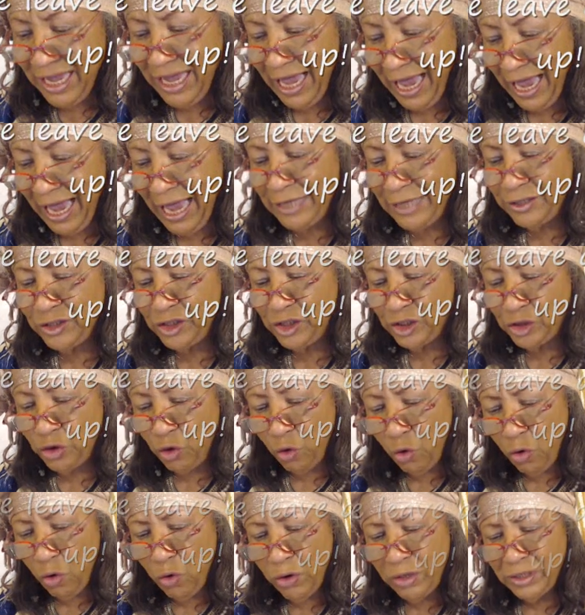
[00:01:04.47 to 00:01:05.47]
and
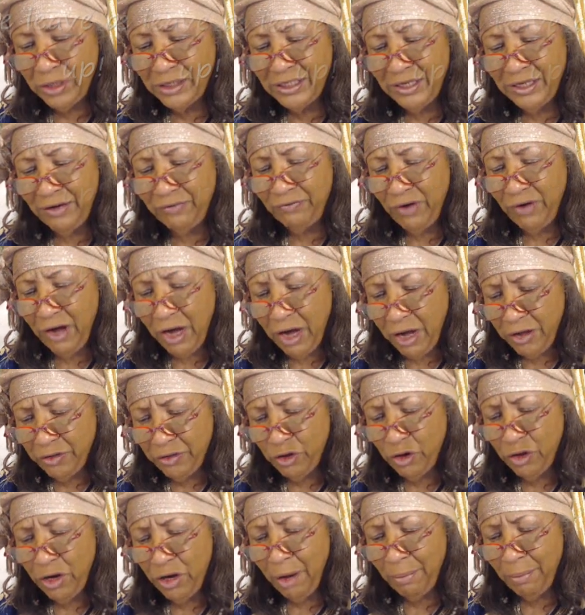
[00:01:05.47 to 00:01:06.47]
scores of
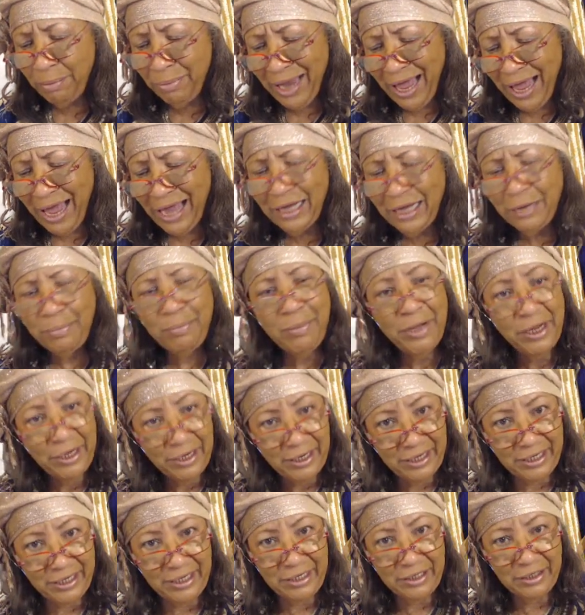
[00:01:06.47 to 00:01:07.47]
other Black
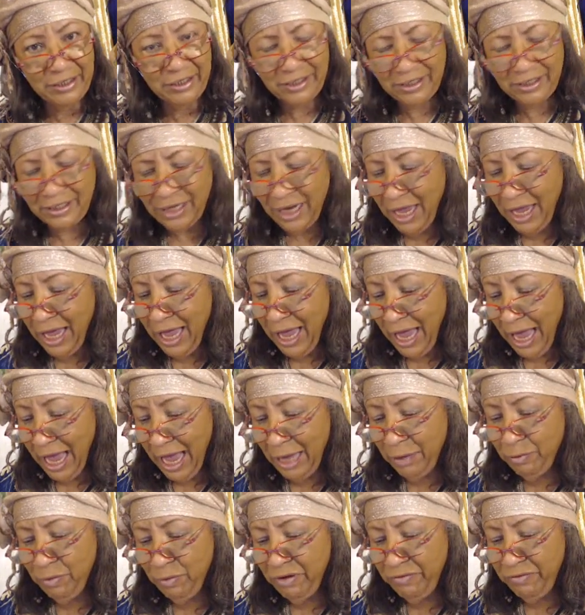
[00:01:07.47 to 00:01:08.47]
Americans,
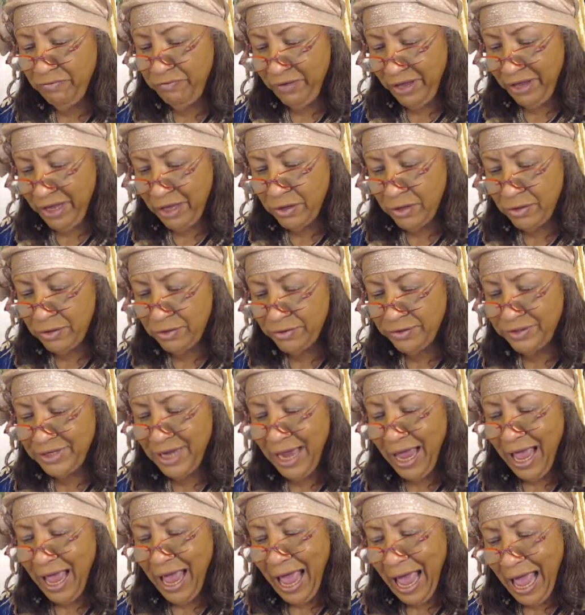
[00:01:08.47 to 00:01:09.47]
and reveals
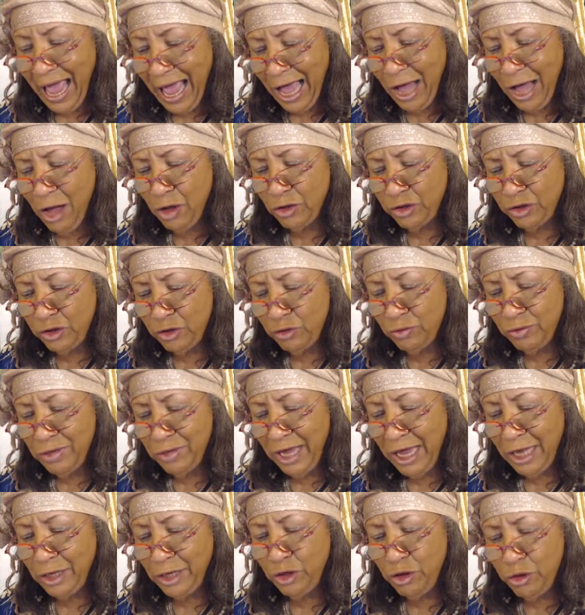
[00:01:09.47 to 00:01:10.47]
how you
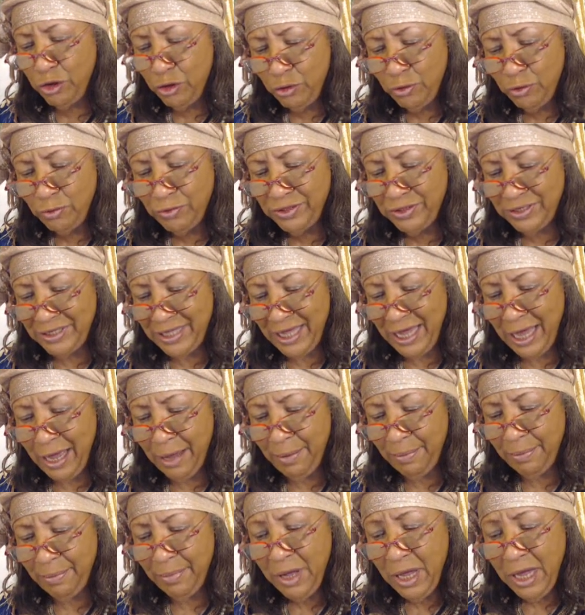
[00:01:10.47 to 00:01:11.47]
can use
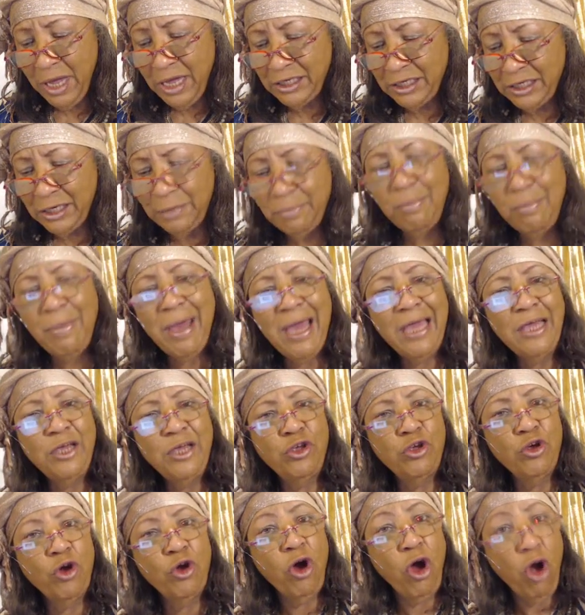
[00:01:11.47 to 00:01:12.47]
them to make
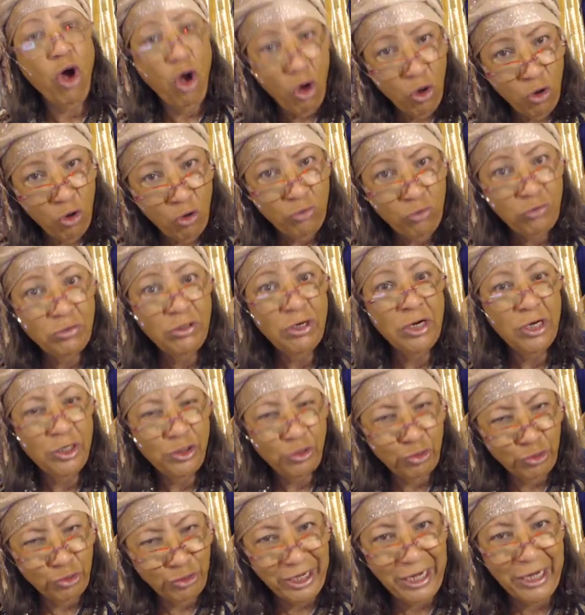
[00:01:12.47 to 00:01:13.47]
your own
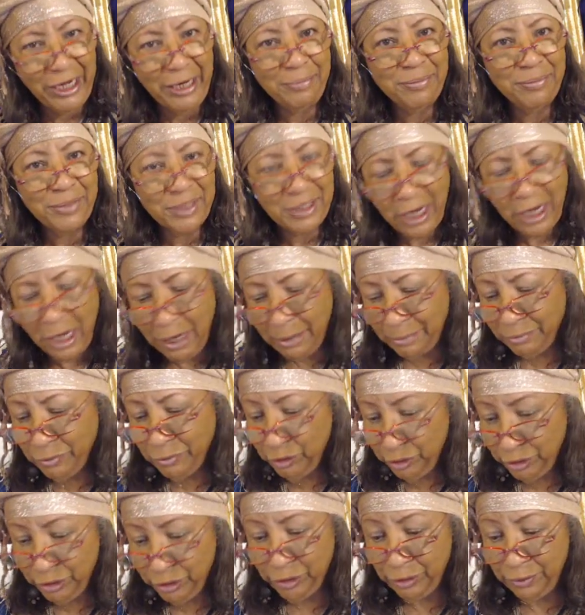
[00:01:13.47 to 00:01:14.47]
dreams come
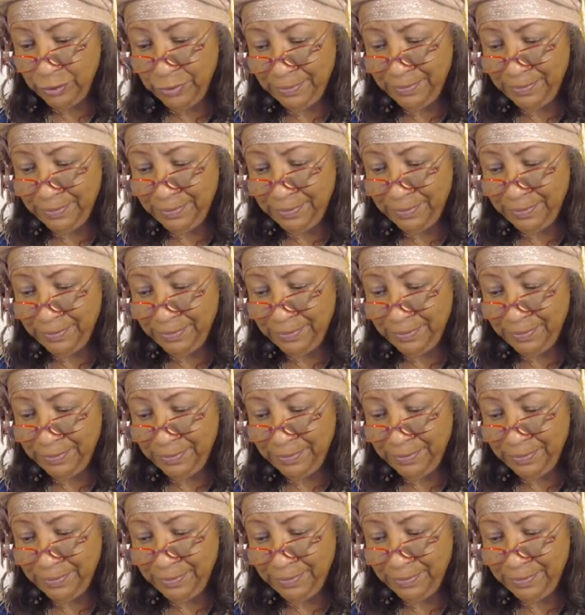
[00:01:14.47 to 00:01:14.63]
true.